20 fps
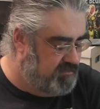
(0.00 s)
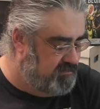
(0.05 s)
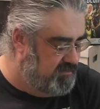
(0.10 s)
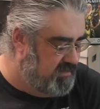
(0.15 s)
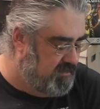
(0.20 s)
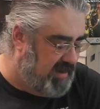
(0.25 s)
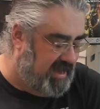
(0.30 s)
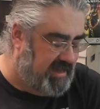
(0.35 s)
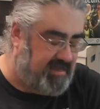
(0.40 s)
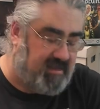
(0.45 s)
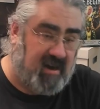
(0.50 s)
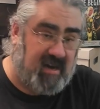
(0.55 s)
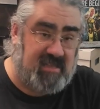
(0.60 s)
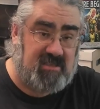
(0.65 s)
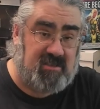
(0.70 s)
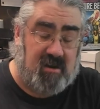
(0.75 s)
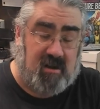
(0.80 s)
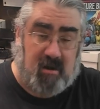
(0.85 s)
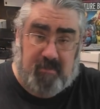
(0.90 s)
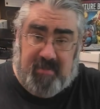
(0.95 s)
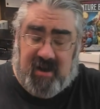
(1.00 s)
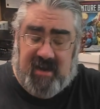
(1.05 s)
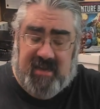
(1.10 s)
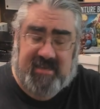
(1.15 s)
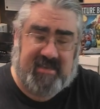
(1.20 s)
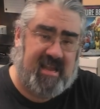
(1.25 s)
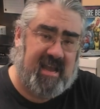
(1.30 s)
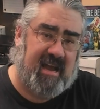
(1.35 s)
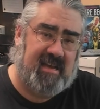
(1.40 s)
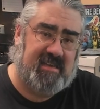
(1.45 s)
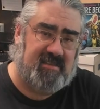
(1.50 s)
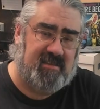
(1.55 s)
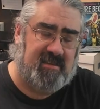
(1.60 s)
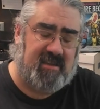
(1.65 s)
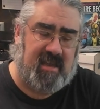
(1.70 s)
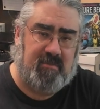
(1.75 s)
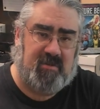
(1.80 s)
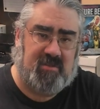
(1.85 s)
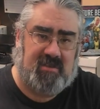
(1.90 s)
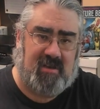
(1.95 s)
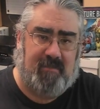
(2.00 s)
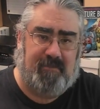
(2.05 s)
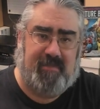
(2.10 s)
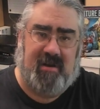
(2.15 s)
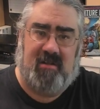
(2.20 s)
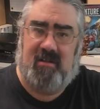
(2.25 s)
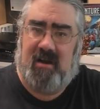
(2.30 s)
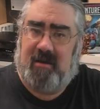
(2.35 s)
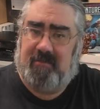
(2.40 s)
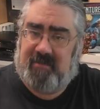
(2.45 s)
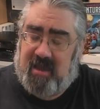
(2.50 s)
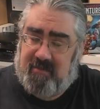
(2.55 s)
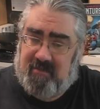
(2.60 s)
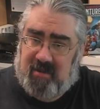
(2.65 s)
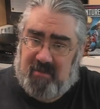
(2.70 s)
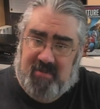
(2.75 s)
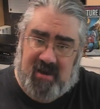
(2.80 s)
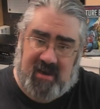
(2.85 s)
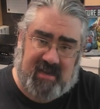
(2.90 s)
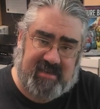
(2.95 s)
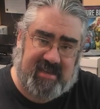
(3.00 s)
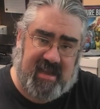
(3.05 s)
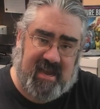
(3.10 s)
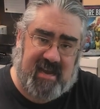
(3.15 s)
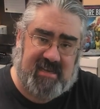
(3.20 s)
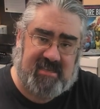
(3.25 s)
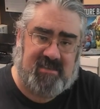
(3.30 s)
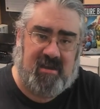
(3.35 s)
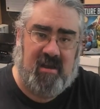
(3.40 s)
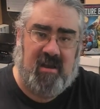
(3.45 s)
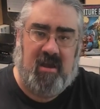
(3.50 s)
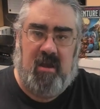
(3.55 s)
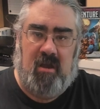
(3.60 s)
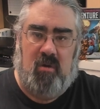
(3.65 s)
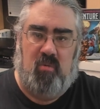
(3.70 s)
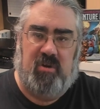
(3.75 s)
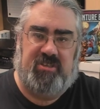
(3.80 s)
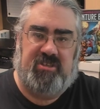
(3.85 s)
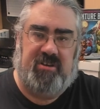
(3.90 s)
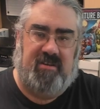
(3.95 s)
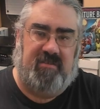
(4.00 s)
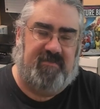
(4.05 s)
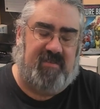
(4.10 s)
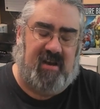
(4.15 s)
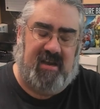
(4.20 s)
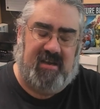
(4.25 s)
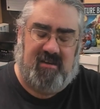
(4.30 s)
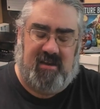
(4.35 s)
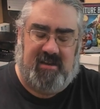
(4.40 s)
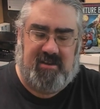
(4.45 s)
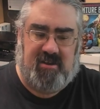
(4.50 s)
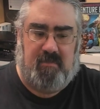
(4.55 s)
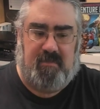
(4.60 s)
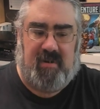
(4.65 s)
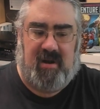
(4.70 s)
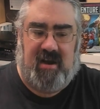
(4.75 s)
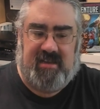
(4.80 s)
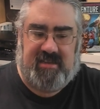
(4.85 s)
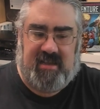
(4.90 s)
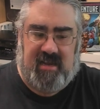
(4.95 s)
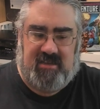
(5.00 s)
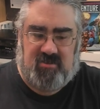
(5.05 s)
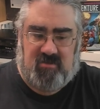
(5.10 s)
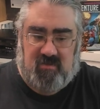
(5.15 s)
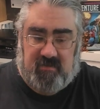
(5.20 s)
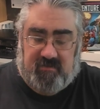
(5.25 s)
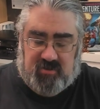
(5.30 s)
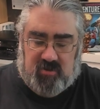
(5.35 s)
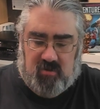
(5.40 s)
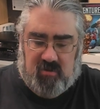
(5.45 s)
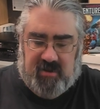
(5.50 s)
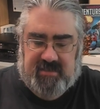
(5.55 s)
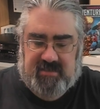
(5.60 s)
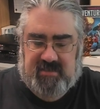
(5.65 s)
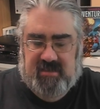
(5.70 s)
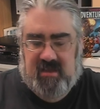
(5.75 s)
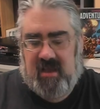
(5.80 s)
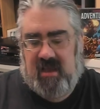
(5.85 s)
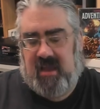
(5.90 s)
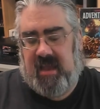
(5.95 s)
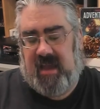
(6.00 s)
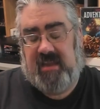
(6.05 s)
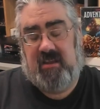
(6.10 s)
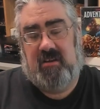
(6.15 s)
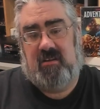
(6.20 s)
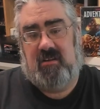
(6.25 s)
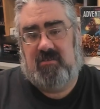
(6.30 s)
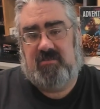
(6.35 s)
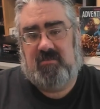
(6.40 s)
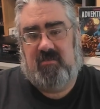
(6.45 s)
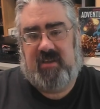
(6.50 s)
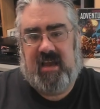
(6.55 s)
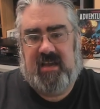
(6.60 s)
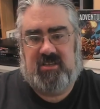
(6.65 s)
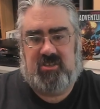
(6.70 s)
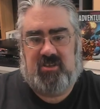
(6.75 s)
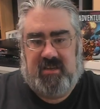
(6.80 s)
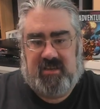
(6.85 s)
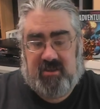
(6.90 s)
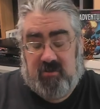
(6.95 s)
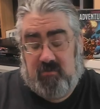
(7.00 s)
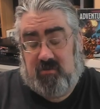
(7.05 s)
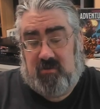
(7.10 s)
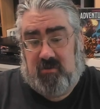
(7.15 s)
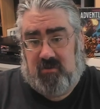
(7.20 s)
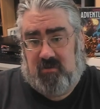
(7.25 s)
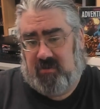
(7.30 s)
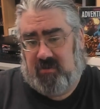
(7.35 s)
my thoughts on our podcast, the Tabletop Bellhop Gaming Podcast, which you can find on your podcatcher of choice. And you can also catch on YouTube,